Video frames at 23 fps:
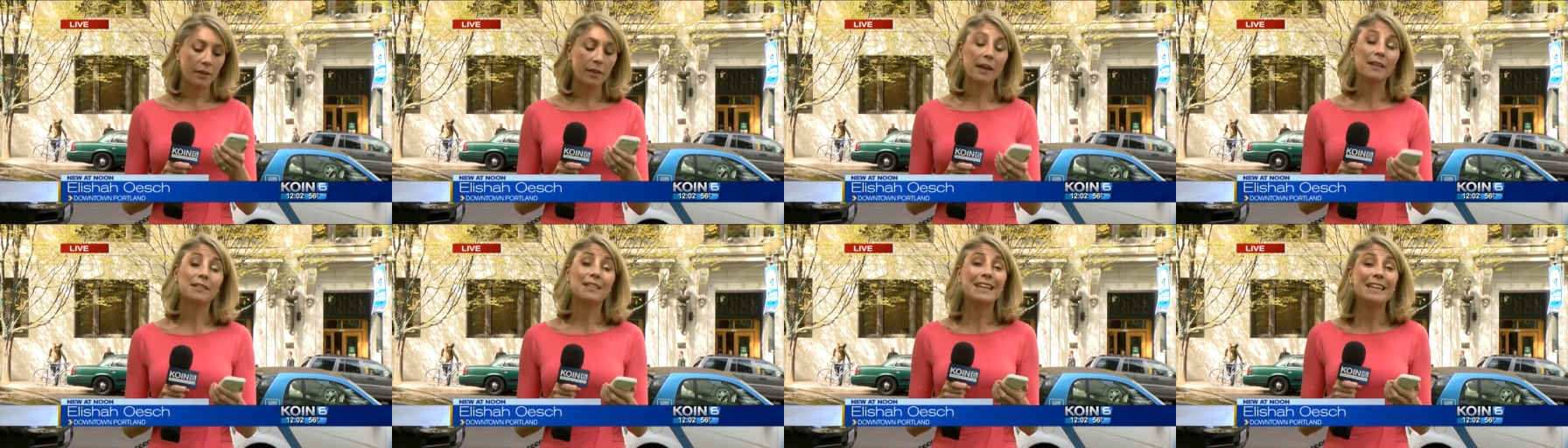
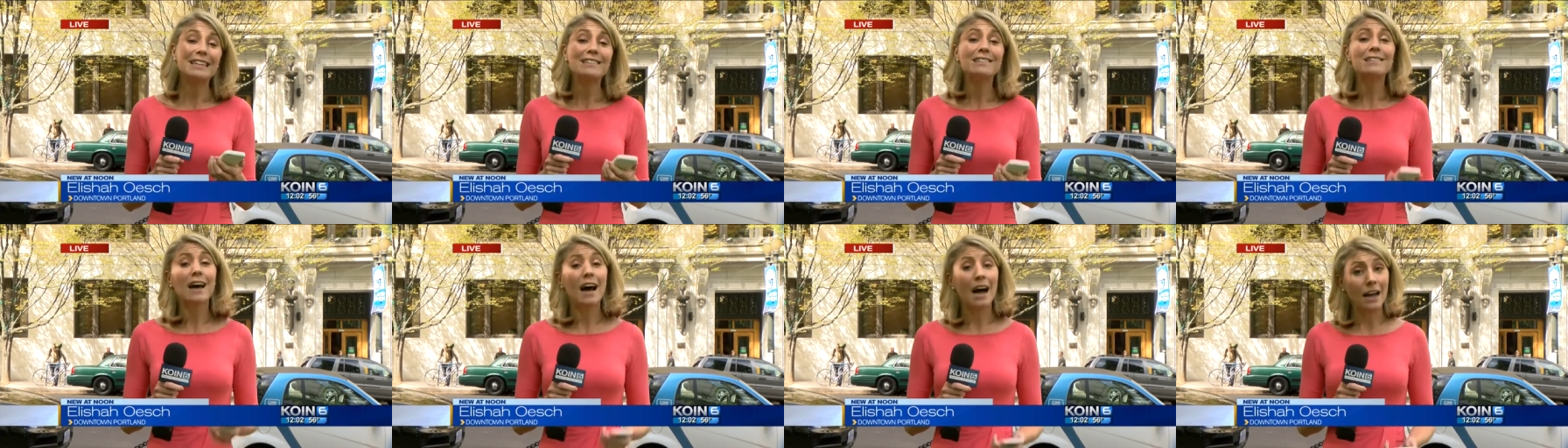that
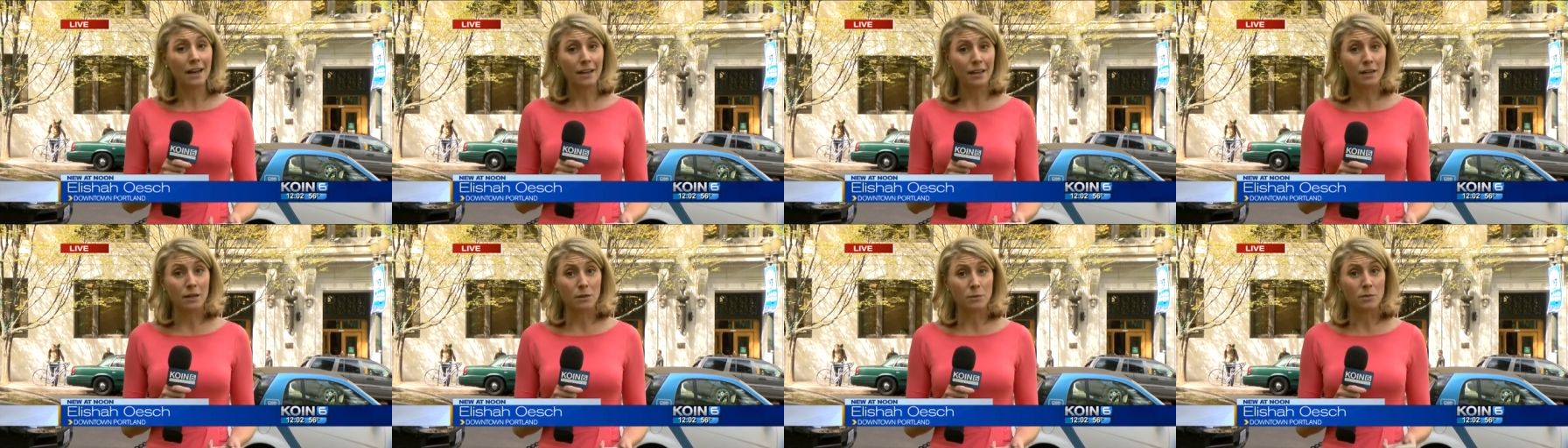these
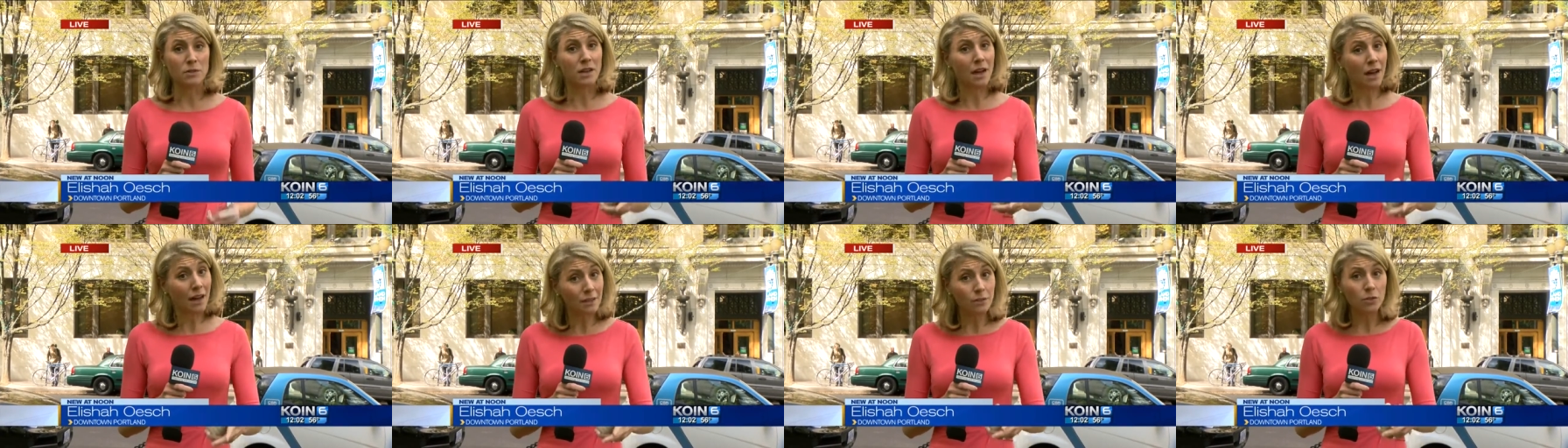
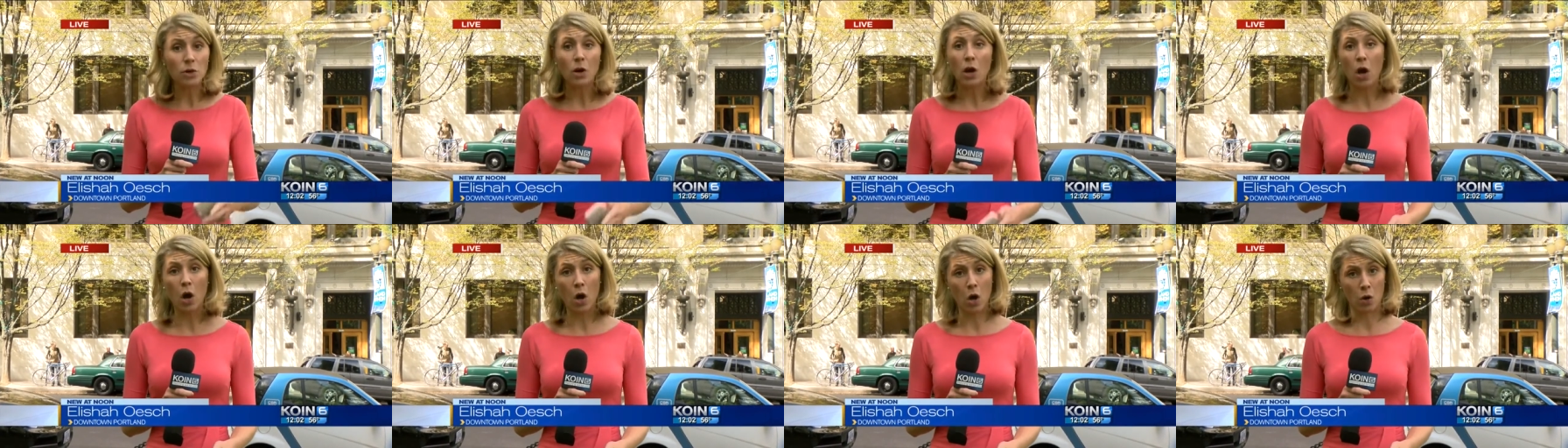items
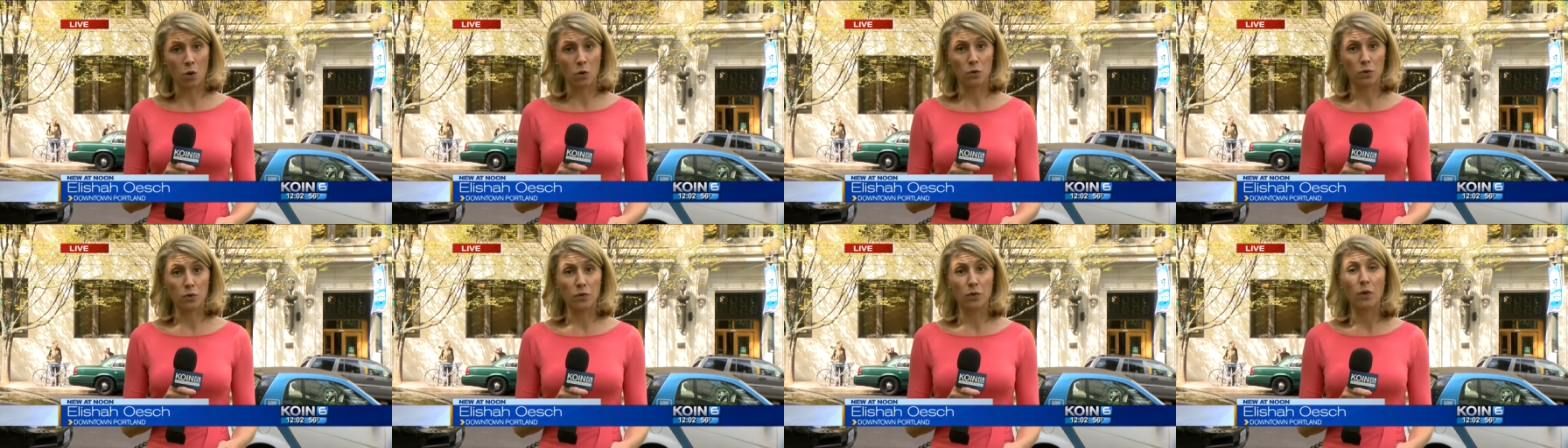under
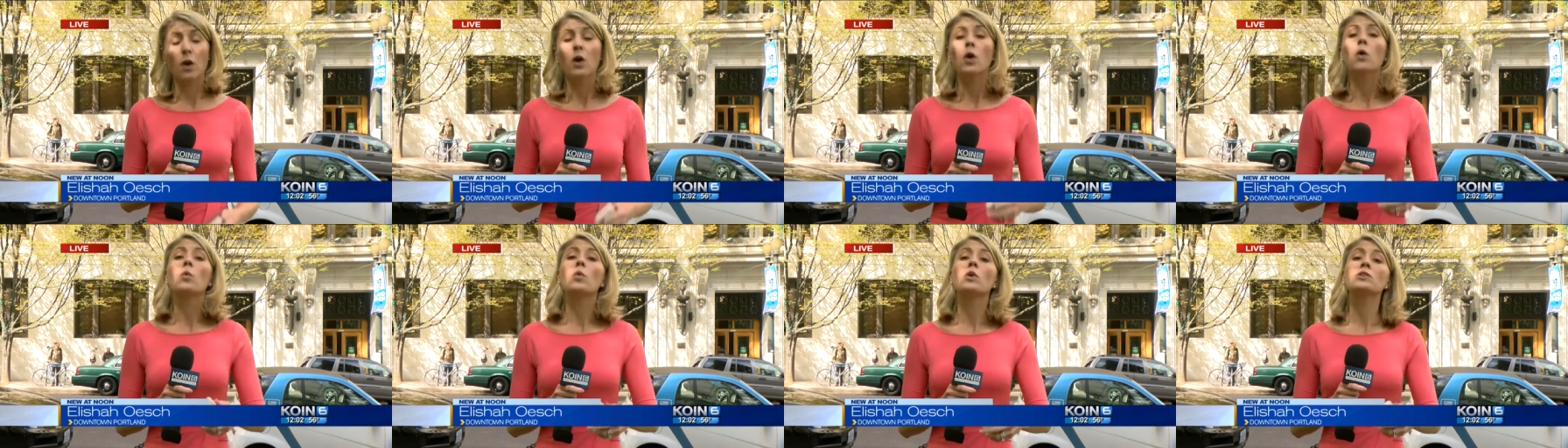oath
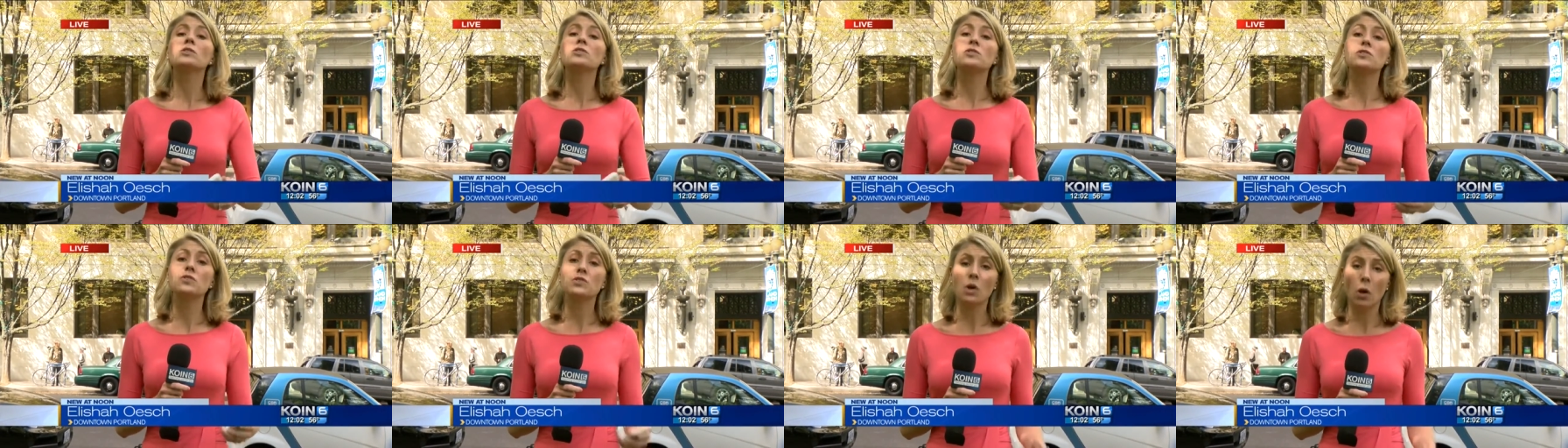were
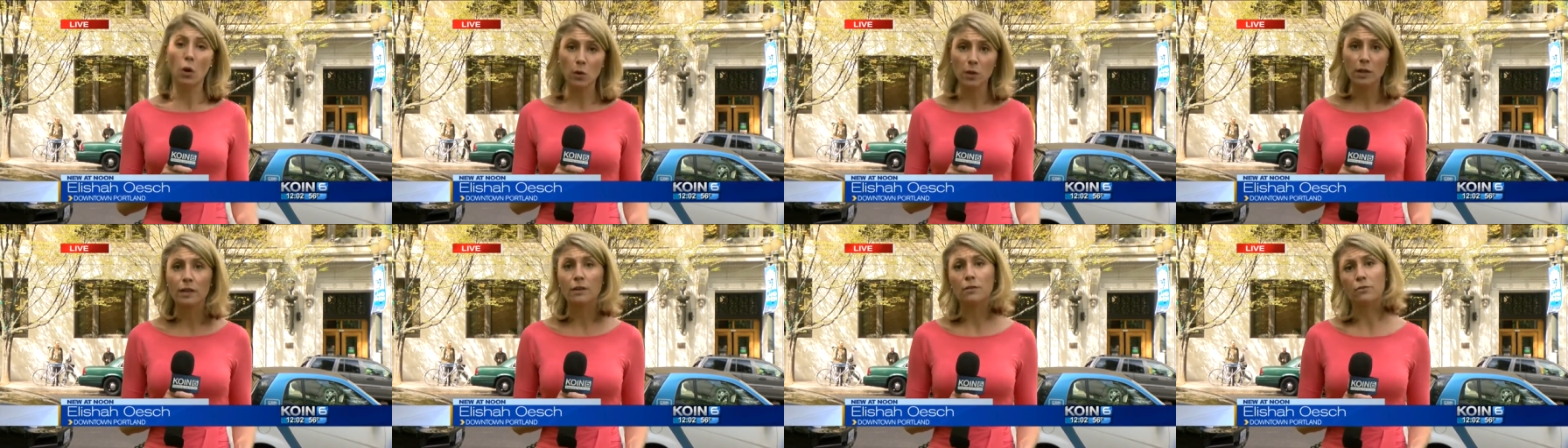
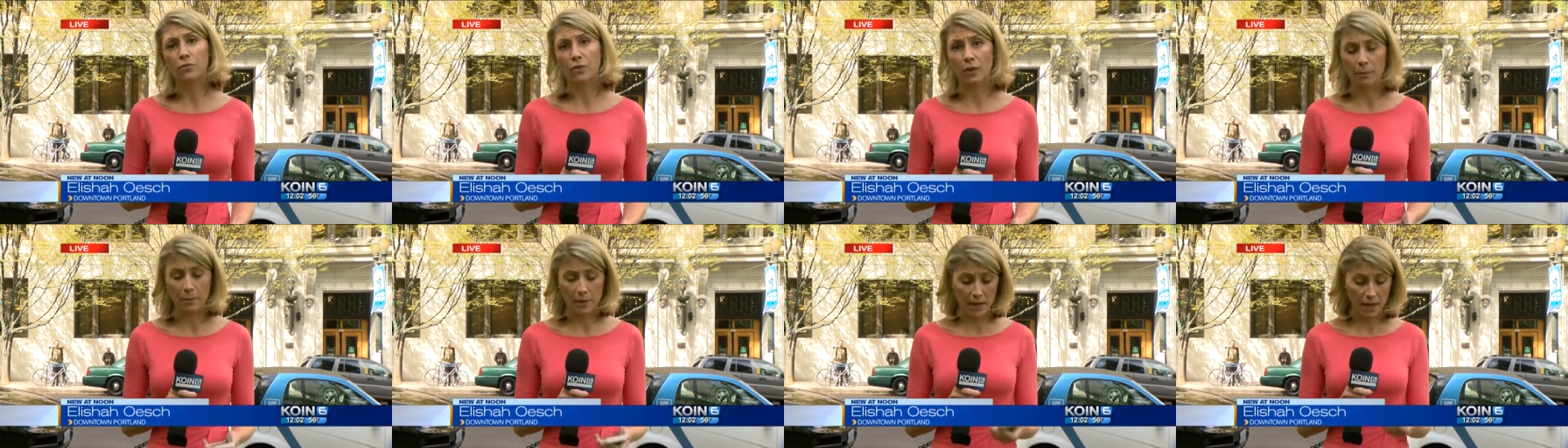stolen
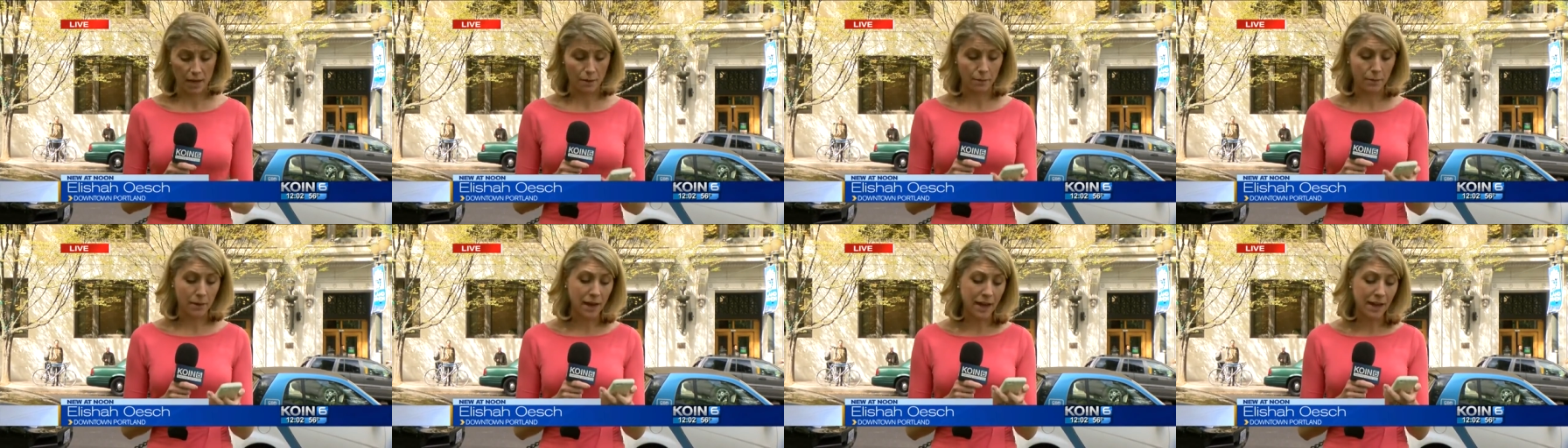from him,